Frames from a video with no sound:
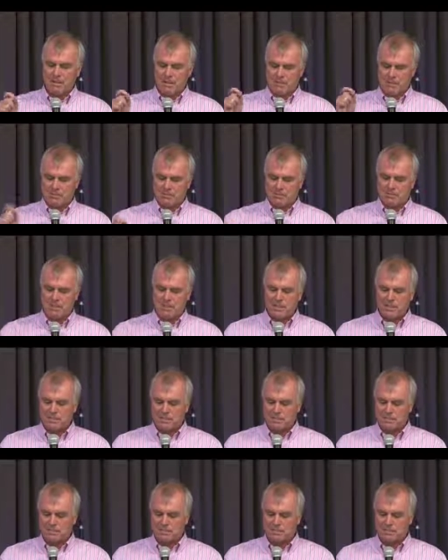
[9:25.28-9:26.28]
of
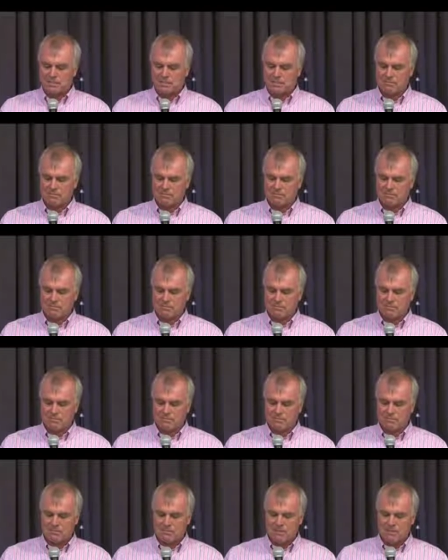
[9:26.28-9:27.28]
Jesus.
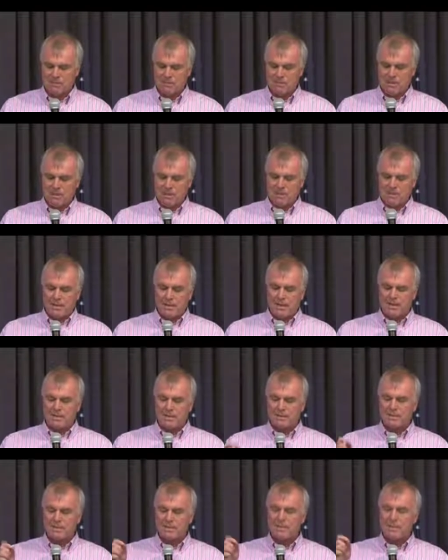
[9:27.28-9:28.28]
There's
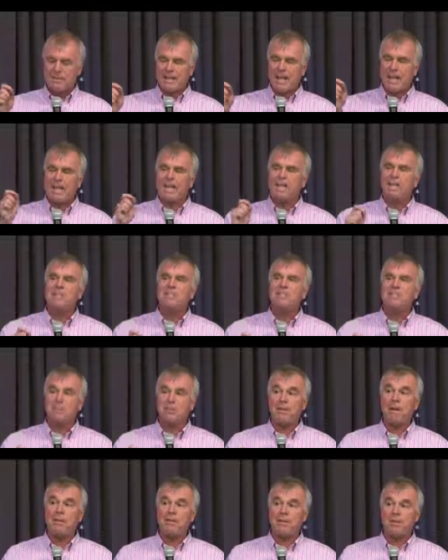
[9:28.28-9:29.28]
a satanic
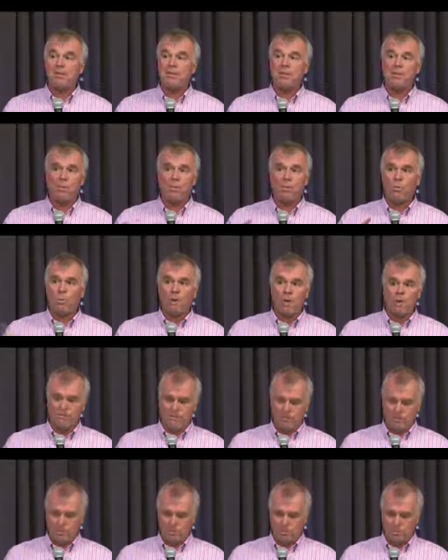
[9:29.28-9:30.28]
strategy all
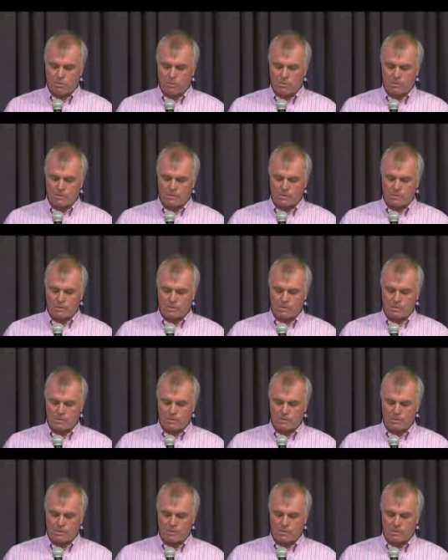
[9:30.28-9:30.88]
over the world,